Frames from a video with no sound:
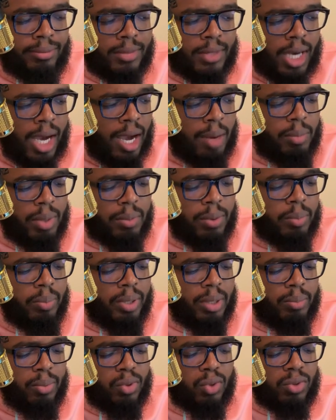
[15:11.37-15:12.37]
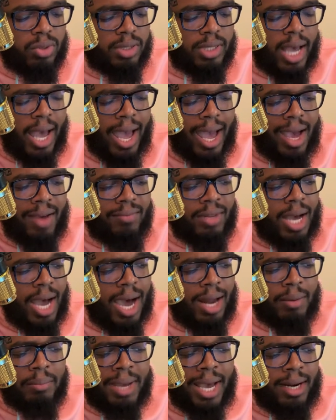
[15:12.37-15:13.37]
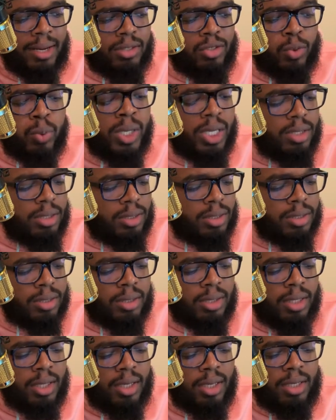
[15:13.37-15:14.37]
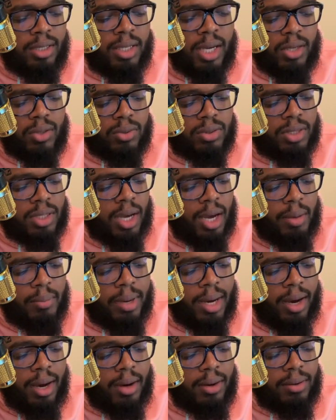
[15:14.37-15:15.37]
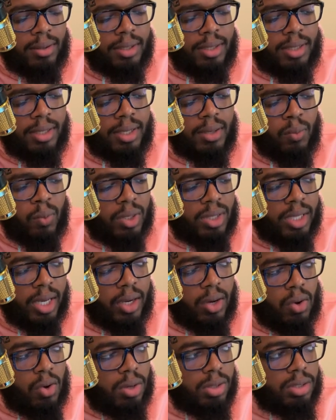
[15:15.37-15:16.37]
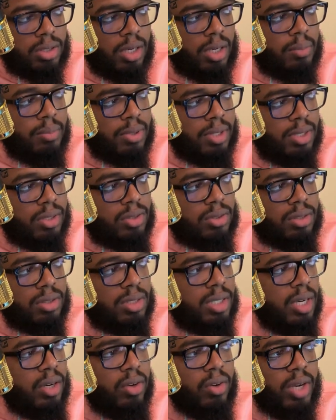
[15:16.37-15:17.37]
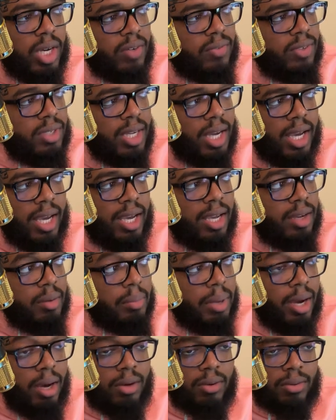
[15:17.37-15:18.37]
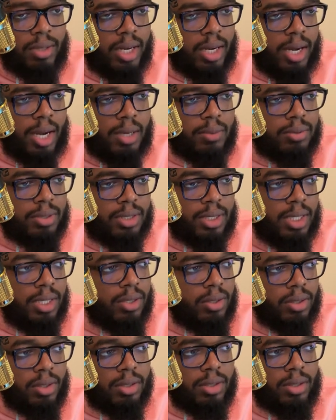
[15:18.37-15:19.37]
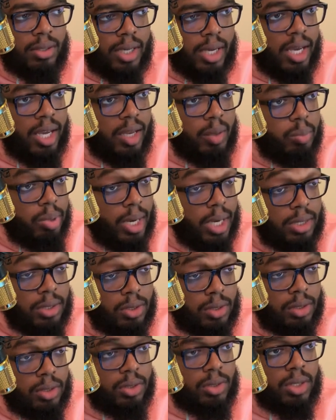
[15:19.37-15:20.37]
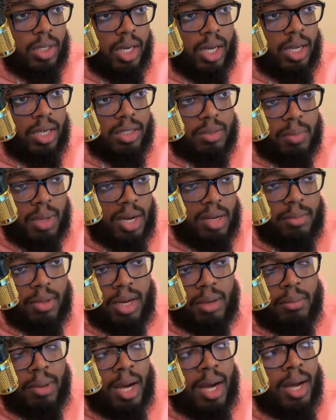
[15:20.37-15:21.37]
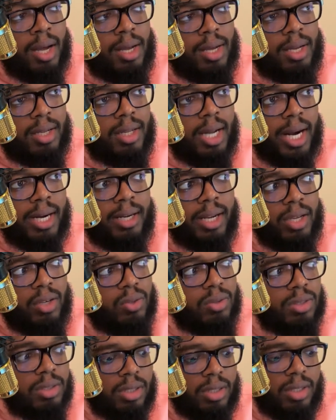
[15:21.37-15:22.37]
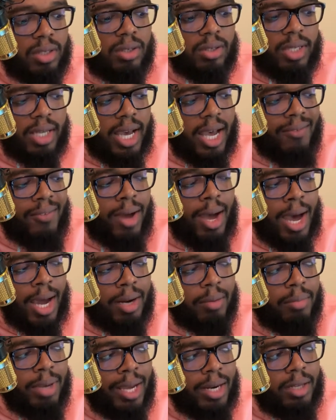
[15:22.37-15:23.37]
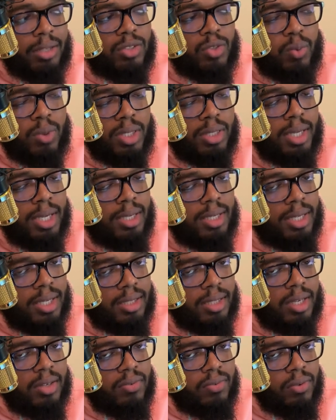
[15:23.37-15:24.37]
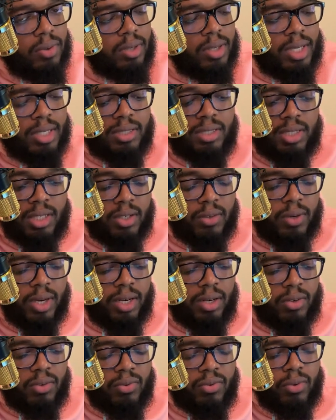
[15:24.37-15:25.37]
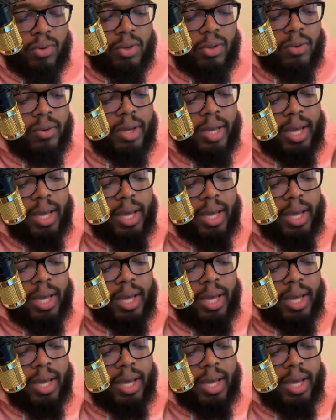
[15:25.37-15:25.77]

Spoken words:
I remember people used to have the automatic tweets that used to come out with their horoscope. And they used to tell you every day about, like I was saying earlier, hey, Pisces, today is blah, blah, blah. Like they used to literally have an automatic tweet that did that for you, that generated it for you.